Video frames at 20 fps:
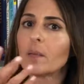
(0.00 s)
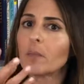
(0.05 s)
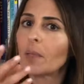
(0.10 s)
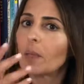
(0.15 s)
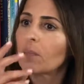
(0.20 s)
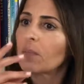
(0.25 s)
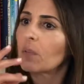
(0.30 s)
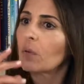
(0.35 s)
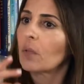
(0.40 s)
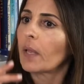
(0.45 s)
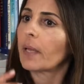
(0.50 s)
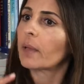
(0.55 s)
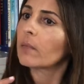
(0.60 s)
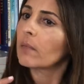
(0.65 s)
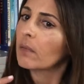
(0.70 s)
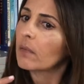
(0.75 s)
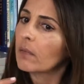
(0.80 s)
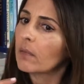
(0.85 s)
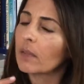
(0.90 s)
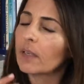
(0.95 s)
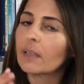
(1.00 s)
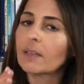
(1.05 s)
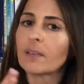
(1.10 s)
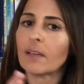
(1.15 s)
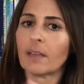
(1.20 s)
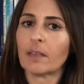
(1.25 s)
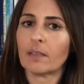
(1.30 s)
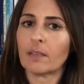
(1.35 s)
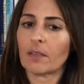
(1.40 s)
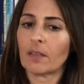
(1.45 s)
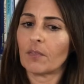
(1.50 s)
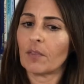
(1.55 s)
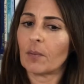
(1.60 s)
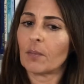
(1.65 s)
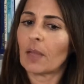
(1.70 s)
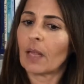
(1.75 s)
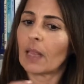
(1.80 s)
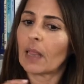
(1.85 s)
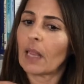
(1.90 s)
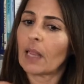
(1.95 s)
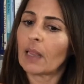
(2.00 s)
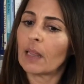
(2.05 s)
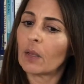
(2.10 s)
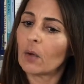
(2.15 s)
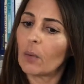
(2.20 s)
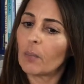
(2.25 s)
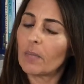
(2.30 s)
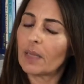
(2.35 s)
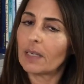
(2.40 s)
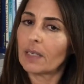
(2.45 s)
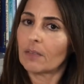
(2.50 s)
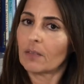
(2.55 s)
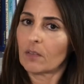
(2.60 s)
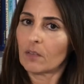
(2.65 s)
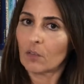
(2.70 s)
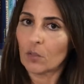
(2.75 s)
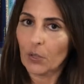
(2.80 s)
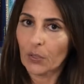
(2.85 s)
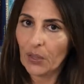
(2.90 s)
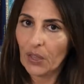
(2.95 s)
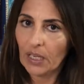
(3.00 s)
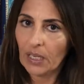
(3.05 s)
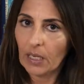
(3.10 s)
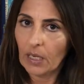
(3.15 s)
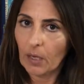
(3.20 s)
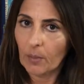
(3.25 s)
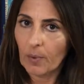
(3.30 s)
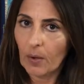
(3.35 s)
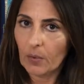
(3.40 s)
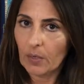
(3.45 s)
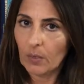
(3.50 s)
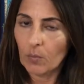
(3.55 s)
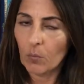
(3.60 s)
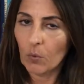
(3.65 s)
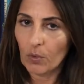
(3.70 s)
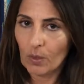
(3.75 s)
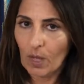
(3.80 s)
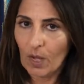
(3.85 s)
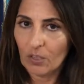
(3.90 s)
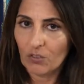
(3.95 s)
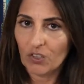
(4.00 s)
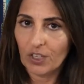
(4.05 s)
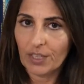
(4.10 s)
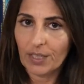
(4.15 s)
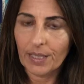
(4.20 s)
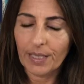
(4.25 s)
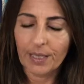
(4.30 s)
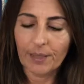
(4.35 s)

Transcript: Sometimes they're like, give them that little minute to start thinking about it more logically.